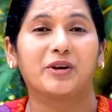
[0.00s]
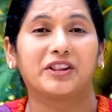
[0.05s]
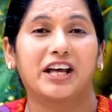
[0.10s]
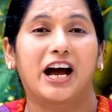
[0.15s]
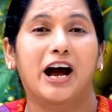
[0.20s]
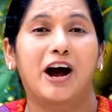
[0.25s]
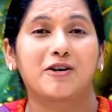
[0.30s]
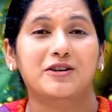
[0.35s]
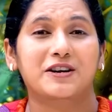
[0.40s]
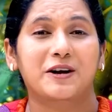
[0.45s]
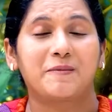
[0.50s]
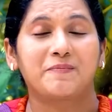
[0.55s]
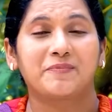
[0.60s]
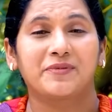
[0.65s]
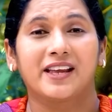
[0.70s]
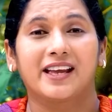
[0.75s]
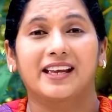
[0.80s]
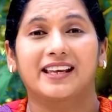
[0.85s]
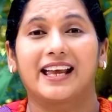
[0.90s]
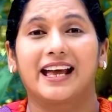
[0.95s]
without
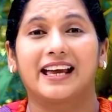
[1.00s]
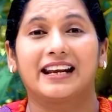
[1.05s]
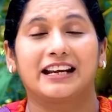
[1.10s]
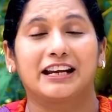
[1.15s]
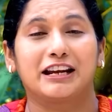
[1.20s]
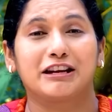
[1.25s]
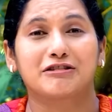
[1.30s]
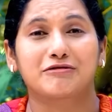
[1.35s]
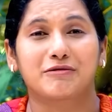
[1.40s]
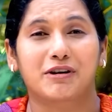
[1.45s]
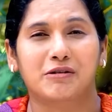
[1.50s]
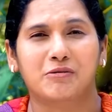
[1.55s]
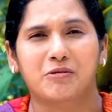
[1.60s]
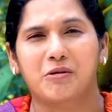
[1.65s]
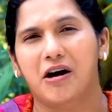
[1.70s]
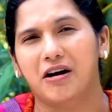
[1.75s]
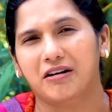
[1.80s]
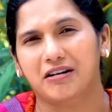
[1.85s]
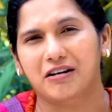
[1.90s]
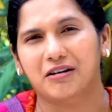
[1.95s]
getting into a
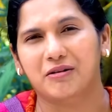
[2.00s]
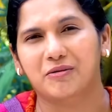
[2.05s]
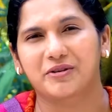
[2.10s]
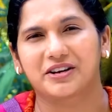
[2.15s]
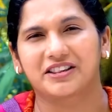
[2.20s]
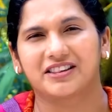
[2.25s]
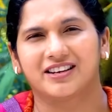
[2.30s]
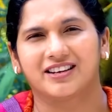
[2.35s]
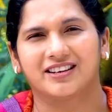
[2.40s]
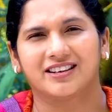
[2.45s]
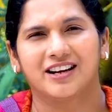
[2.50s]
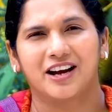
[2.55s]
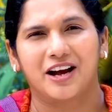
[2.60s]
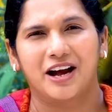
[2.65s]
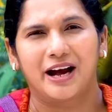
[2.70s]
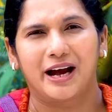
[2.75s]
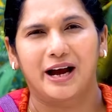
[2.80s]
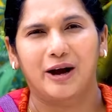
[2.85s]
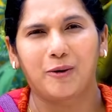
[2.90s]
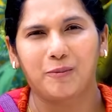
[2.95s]
quarrel with an
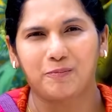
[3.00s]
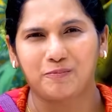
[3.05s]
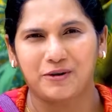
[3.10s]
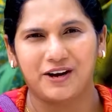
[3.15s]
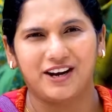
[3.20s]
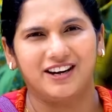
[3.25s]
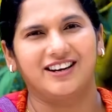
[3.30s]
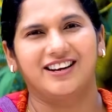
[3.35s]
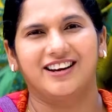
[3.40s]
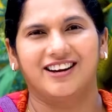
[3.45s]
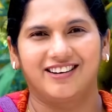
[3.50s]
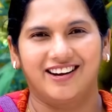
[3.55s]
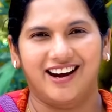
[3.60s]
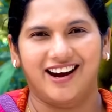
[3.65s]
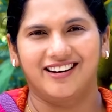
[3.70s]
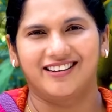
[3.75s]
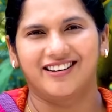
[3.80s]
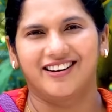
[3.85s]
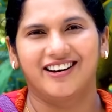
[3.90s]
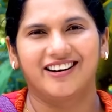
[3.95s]

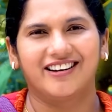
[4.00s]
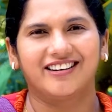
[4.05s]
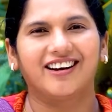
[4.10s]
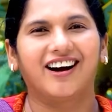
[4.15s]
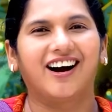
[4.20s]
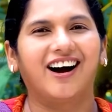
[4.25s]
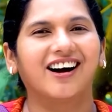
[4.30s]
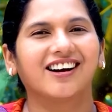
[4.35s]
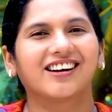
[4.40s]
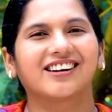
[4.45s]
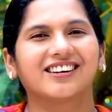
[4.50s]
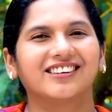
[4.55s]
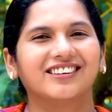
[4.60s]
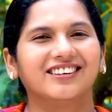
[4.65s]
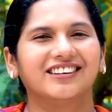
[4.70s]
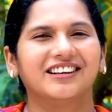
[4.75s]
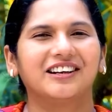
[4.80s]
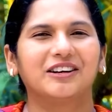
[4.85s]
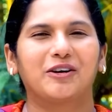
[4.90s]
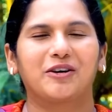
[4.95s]
opinionated
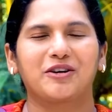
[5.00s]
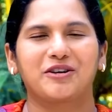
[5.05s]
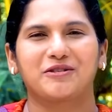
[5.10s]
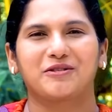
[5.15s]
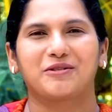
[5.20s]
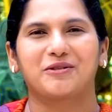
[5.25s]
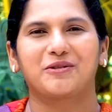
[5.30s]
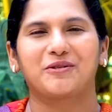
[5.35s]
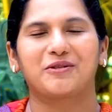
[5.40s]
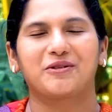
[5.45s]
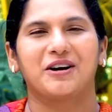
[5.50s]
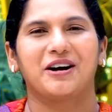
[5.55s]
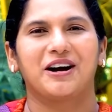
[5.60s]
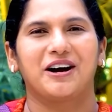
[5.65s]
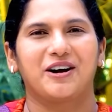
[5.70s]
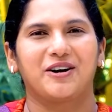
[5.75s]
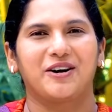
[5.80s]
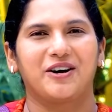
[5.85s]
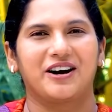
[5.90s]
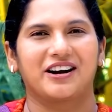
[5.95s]
uncle, or you
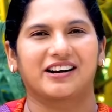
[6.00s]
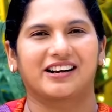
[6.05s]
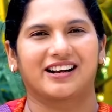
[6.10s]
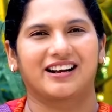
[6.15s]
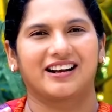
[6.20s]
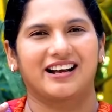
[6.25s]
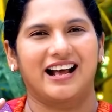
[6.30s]
are